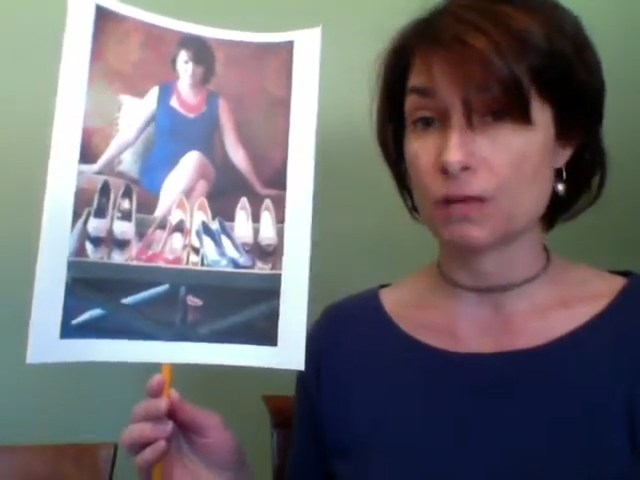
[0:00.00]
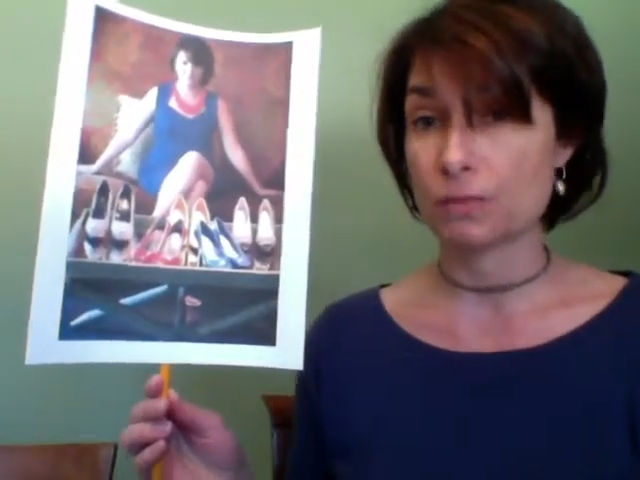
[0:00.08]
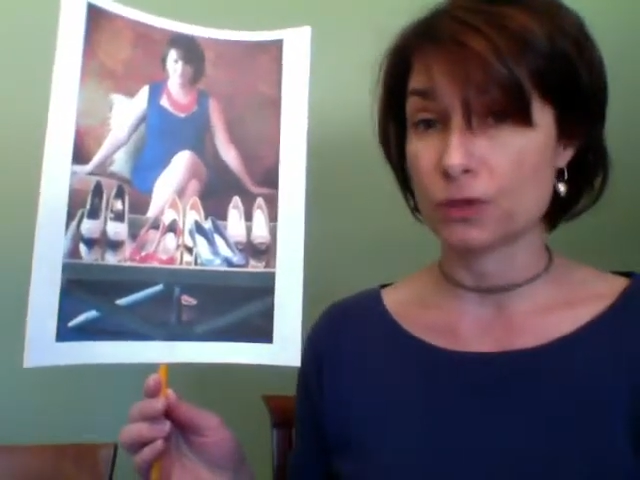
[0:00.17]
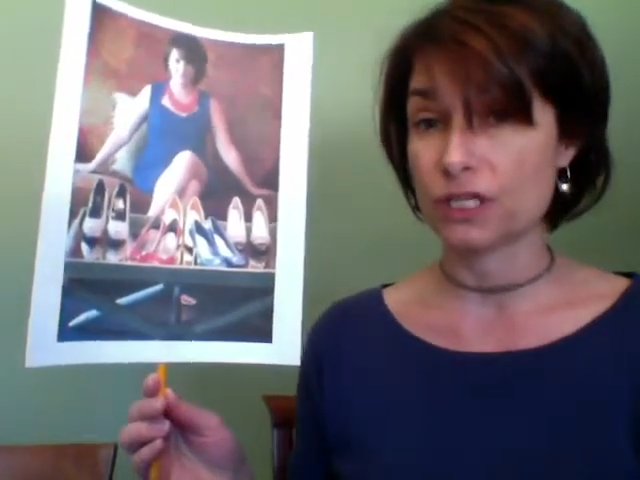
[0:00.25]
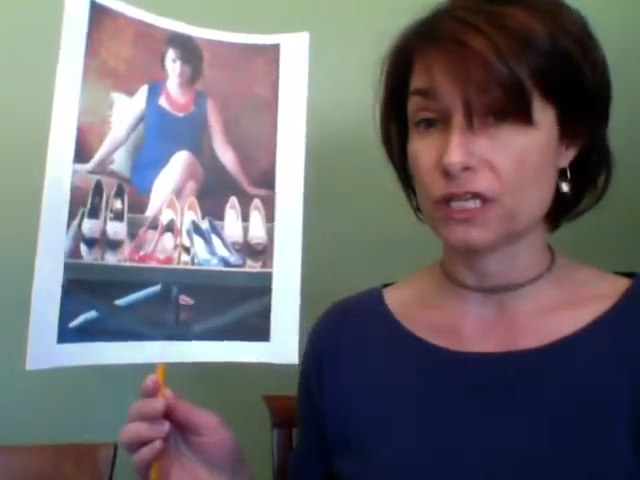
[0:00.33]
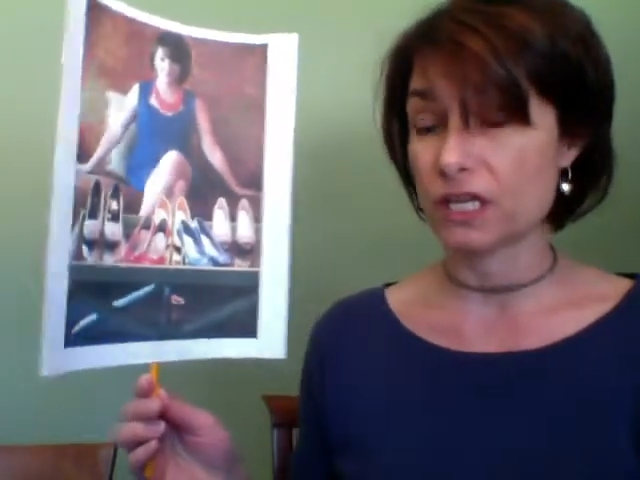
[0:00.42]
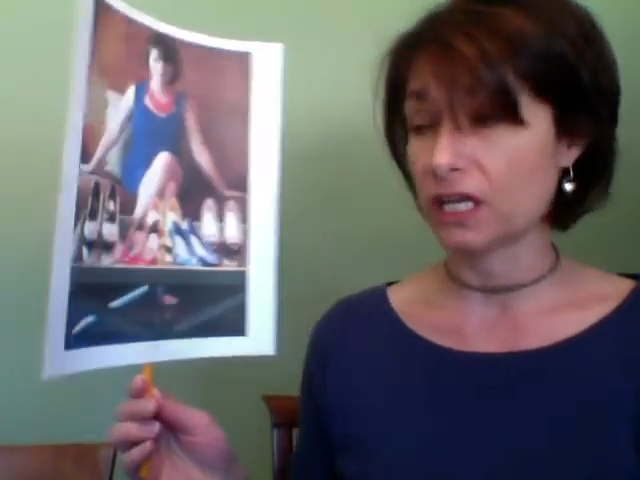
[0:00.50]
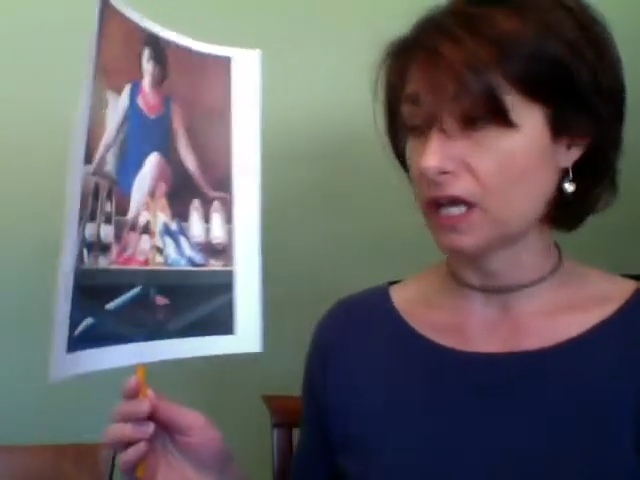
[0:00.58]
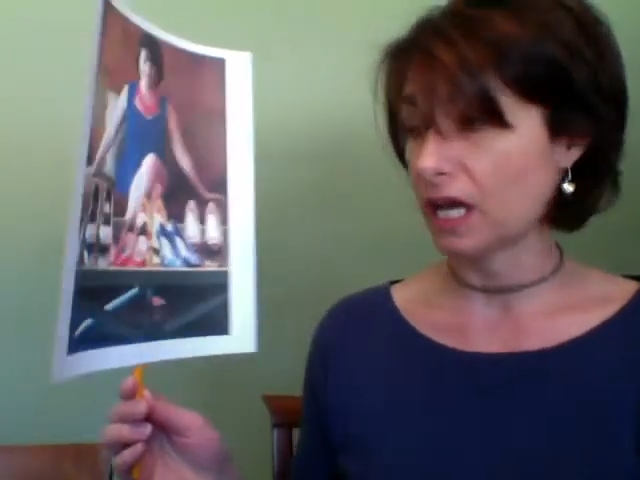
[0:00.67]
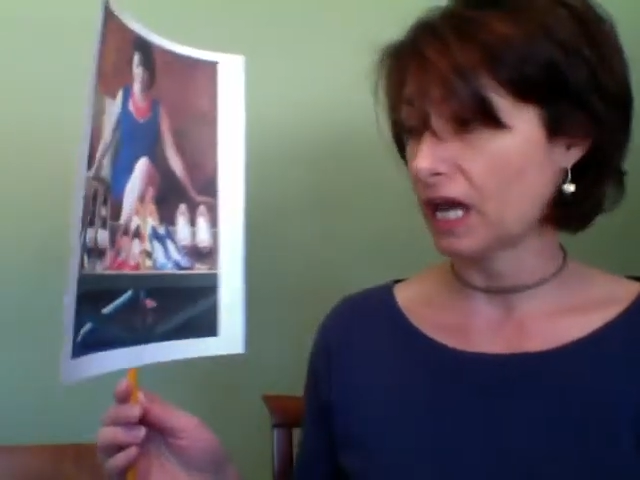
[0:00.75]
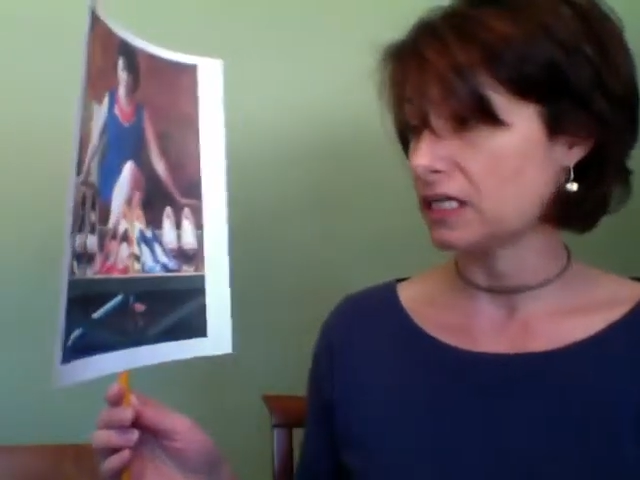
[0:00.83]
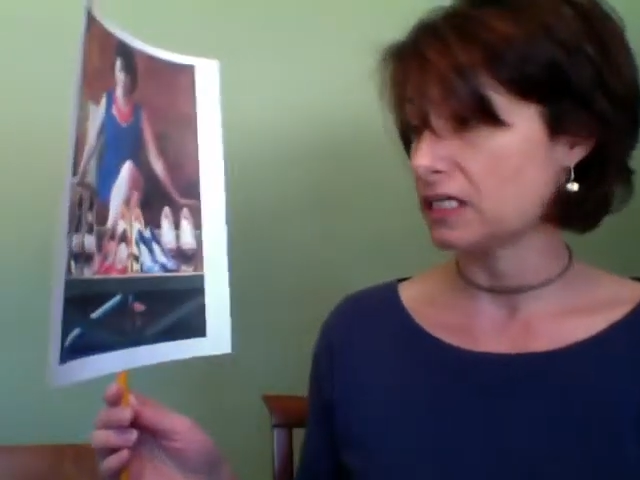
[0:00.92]
Kimberly
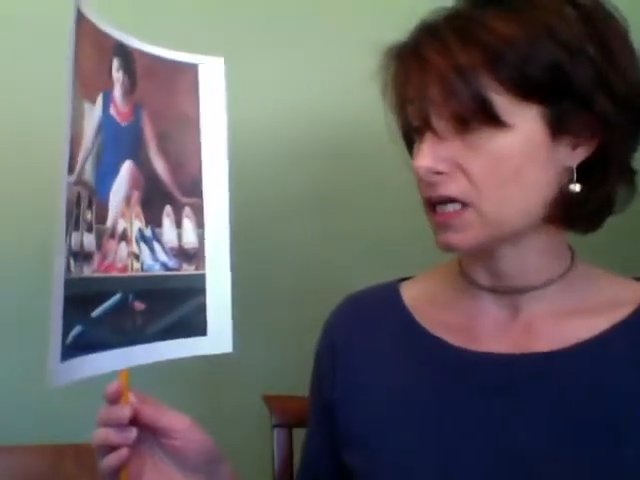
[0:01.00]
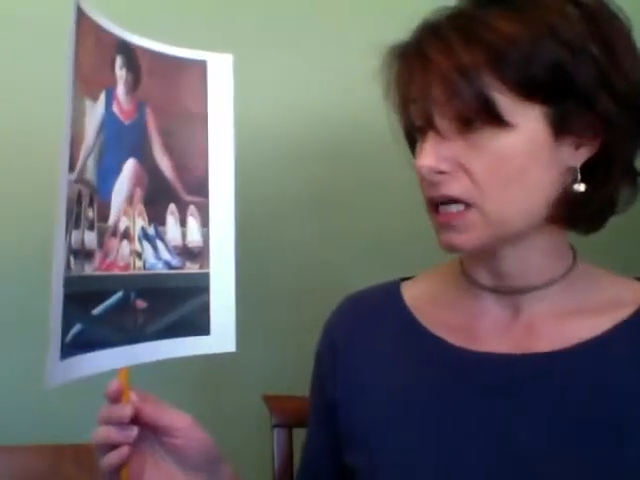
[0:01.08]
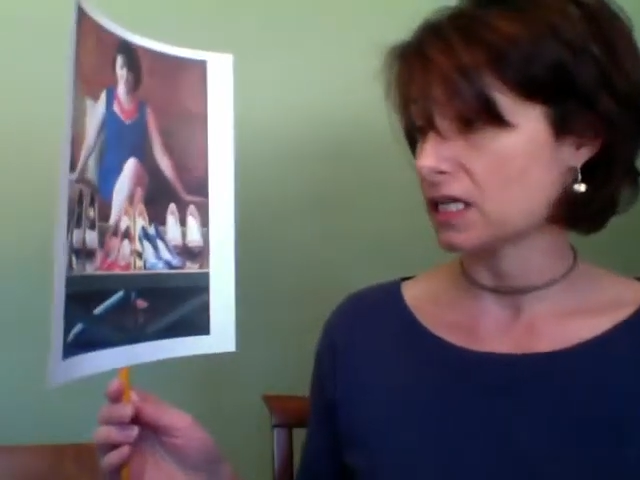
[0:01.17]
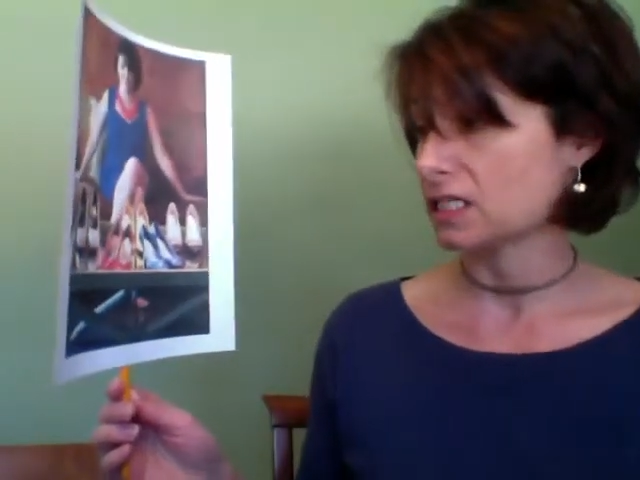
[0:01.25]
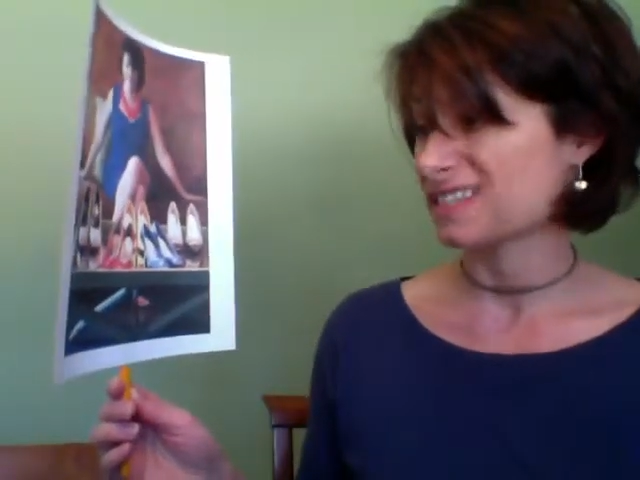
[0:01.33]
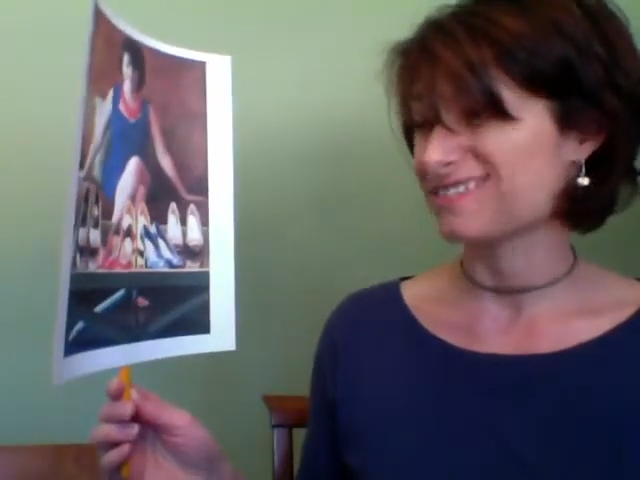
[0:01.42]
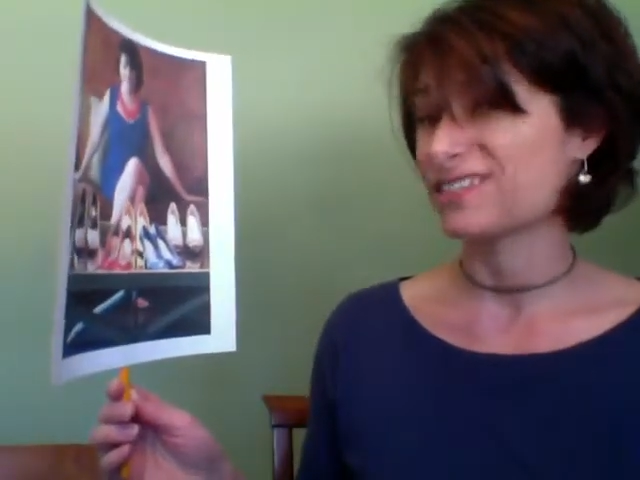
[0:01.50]
Kincaid does.